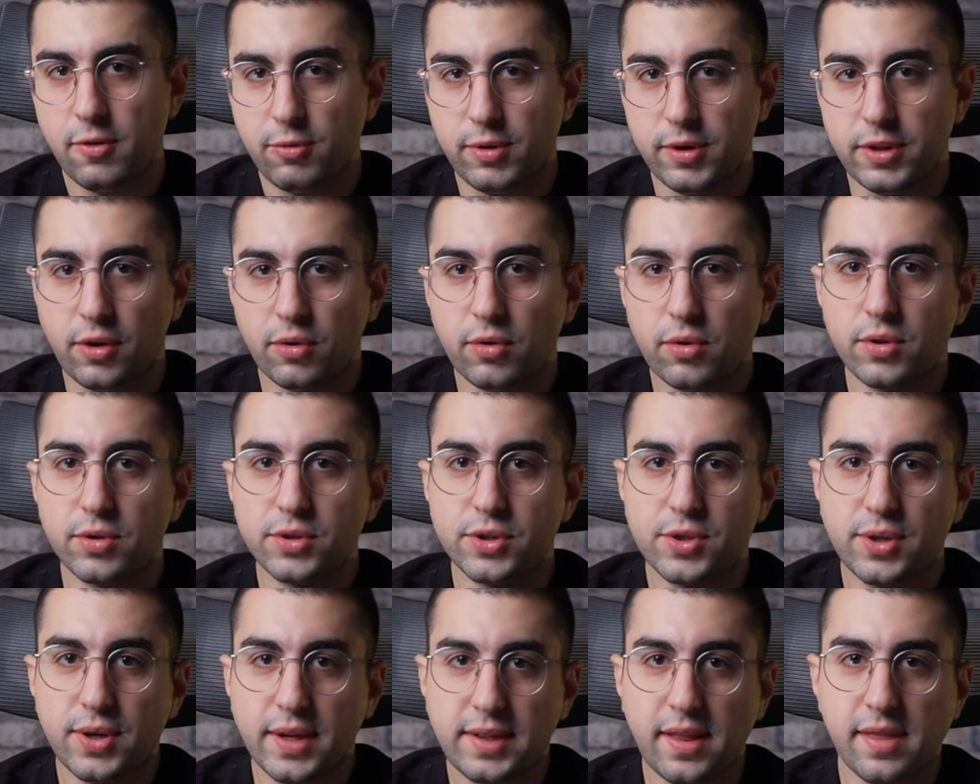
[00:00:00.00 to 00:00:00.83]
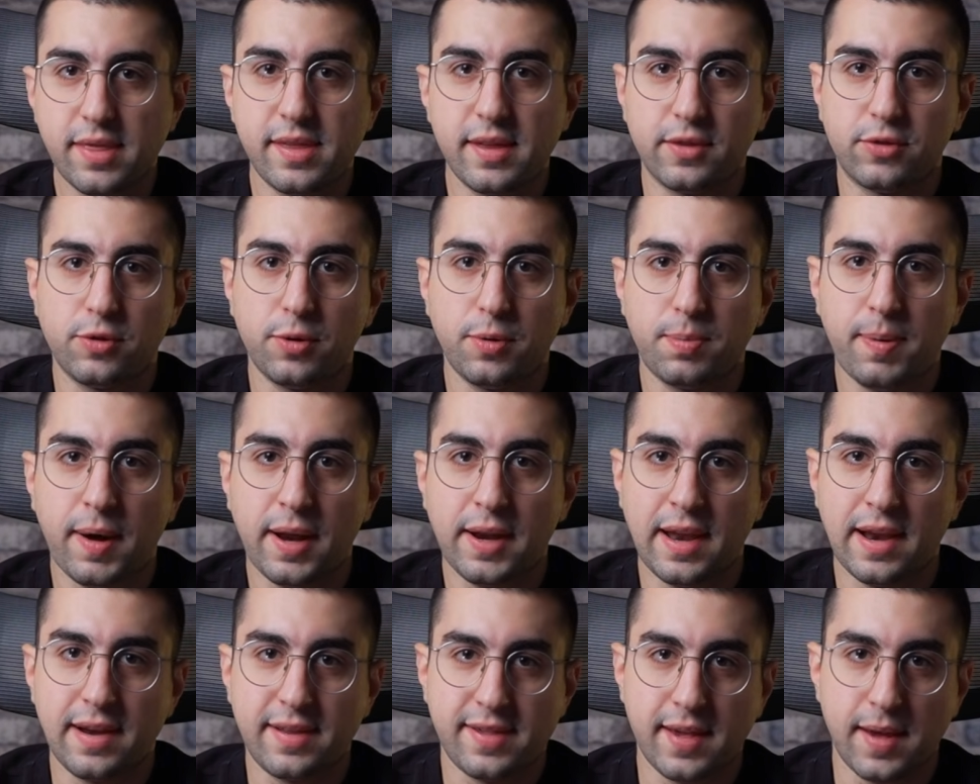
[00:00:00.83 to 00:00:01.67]
We don't want to edit the two
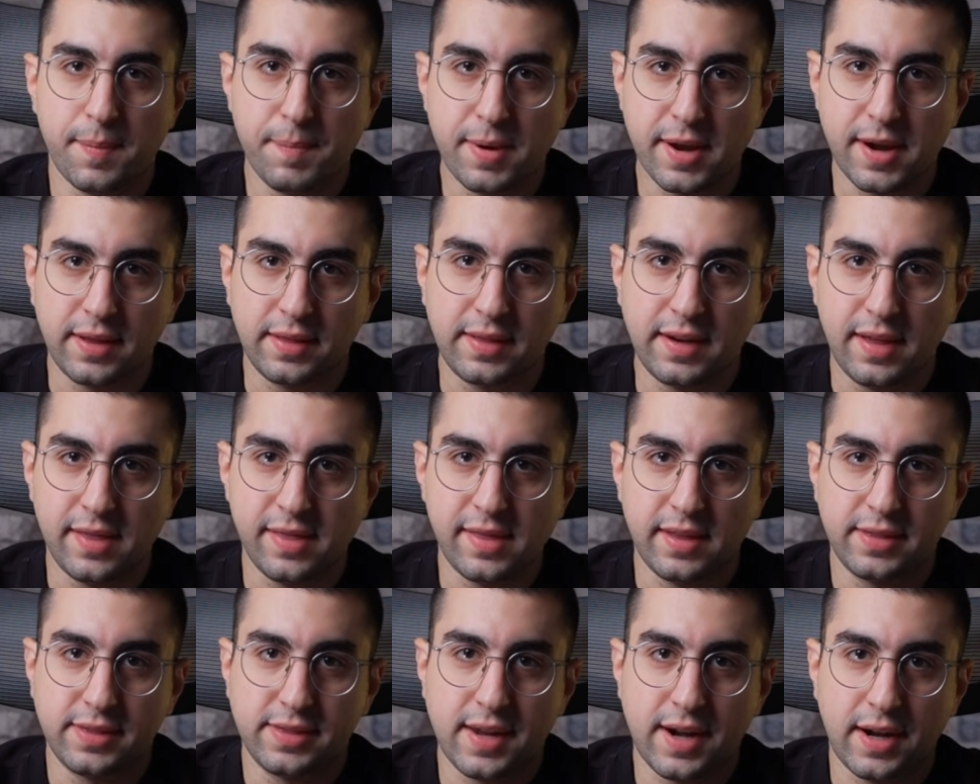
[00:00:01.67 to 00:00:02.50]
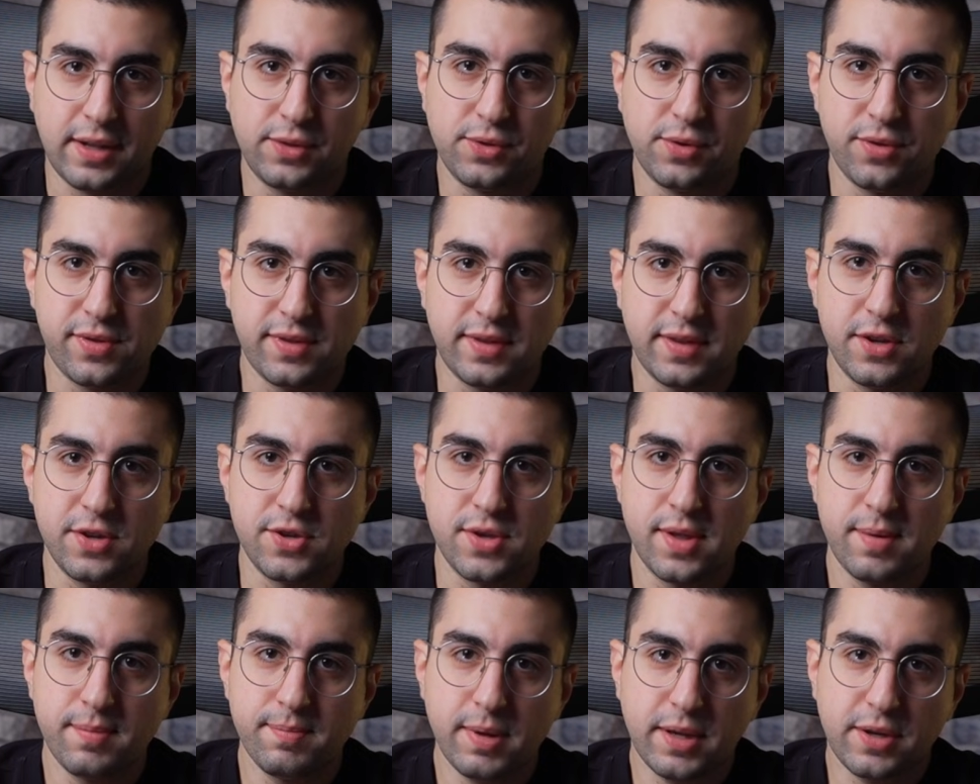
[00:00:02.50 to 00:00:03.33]
panels separately and then try to stitch
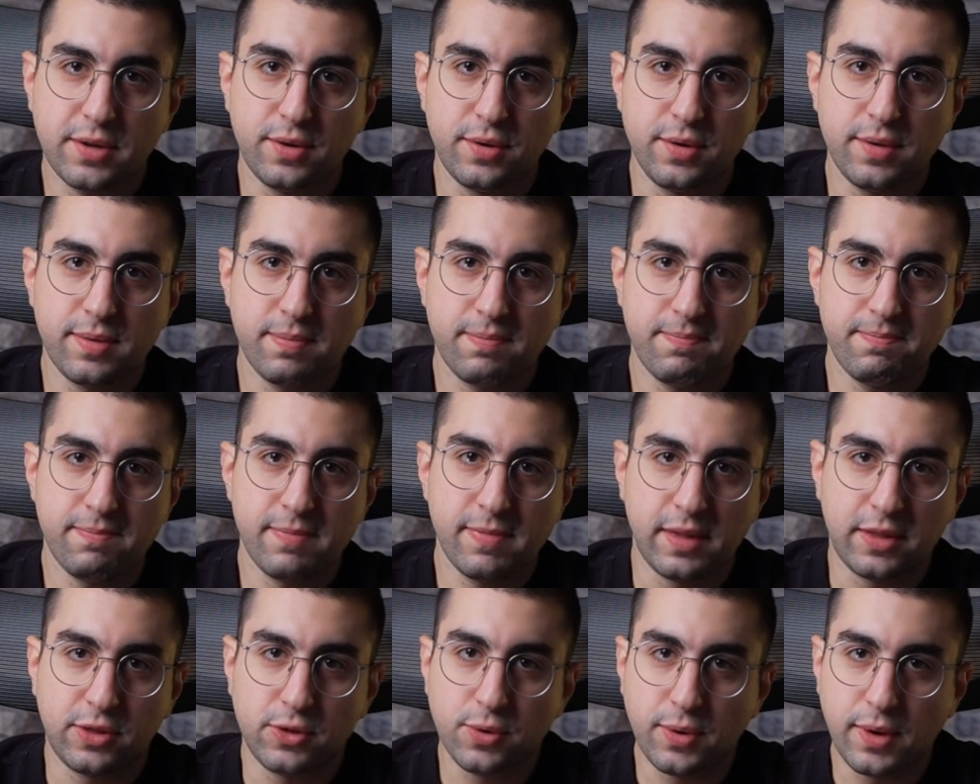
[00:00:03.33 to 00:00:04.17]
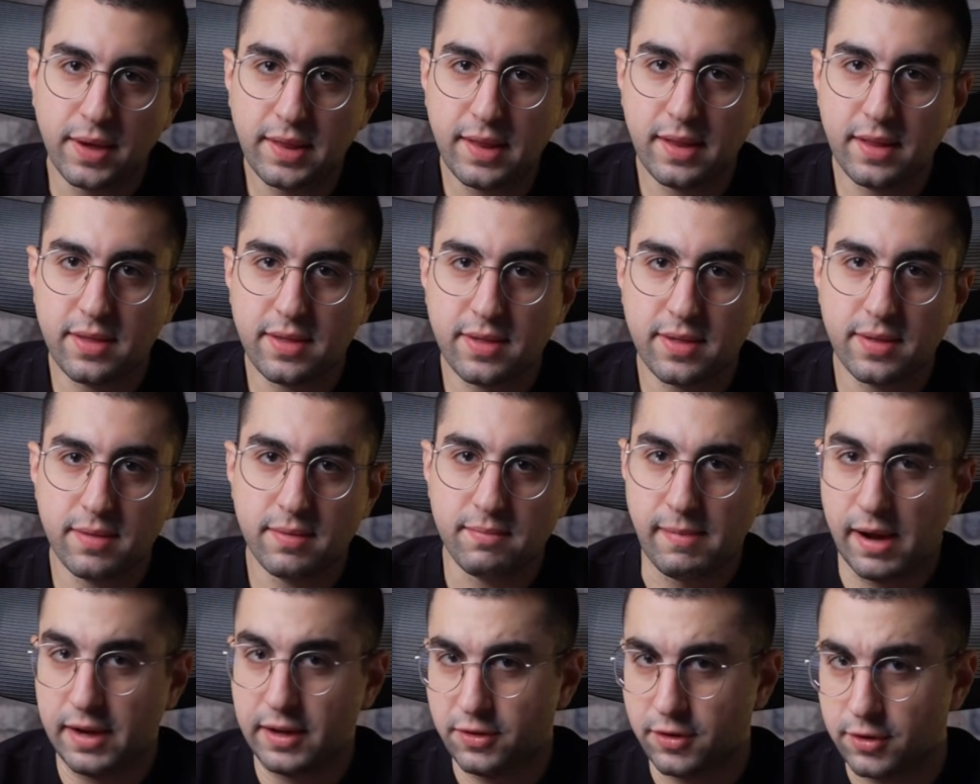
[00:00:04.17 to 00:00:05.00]
them because the two edits
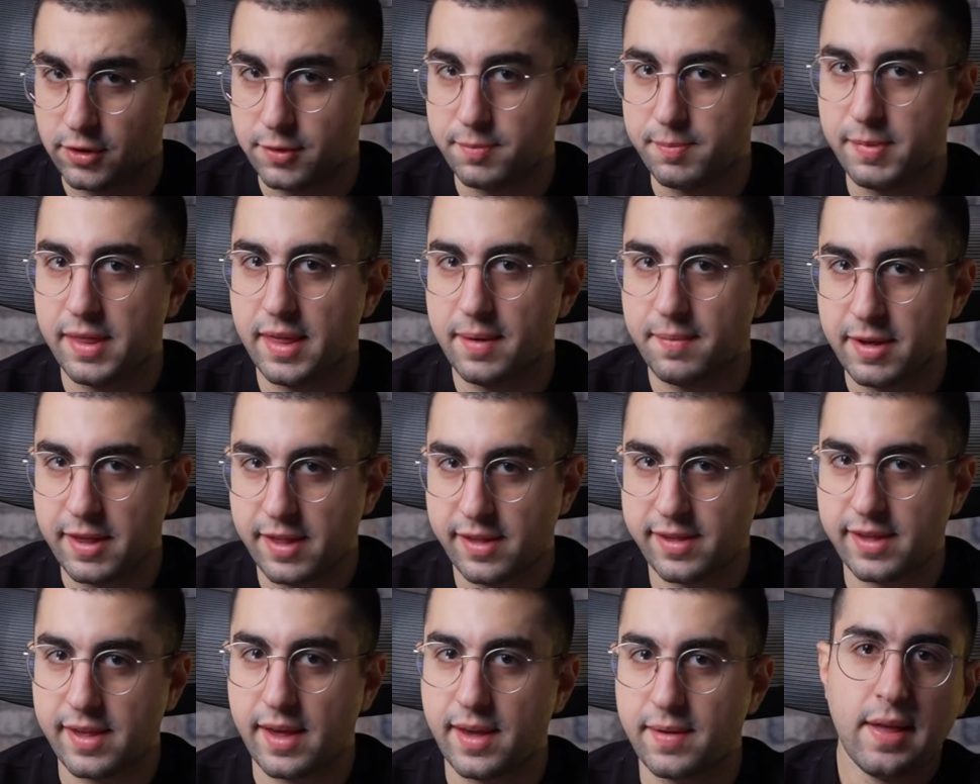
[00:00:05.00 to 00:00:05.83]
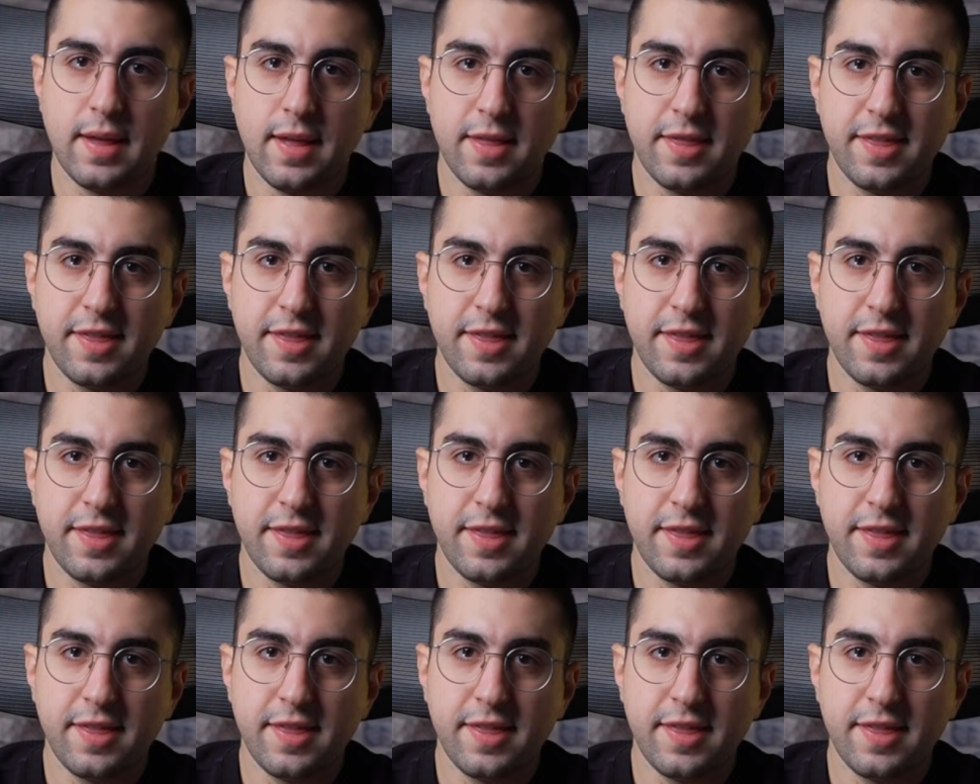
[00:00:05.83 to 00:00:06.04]
might not be the same.